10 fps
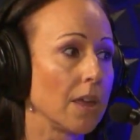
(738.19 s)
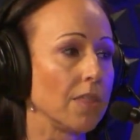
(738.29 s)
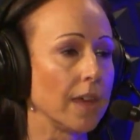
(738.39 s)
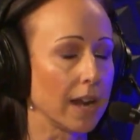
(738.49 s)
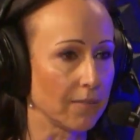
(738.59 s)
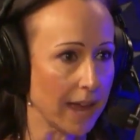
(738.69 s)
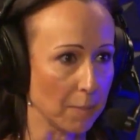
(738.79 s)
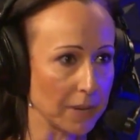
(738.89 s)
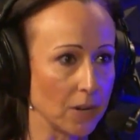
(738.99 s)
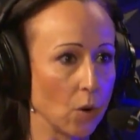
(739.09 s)
that have
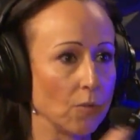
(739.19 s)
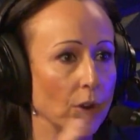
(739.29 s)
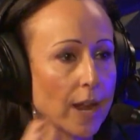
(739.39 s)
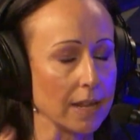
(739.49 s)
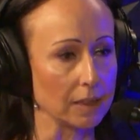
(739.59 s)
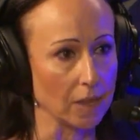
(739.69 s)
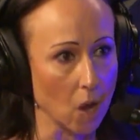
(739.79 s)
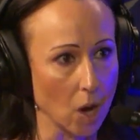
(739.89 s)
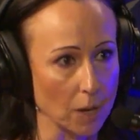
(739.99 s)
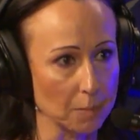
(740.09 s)
happened over a
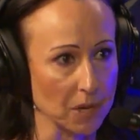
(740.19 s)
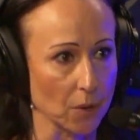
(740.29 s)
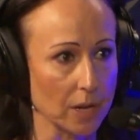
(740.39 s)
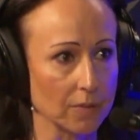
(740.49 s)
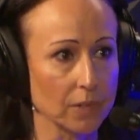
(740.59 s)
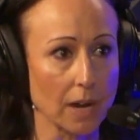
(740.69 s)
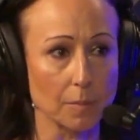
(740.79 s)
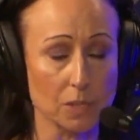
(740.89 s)
long period of time.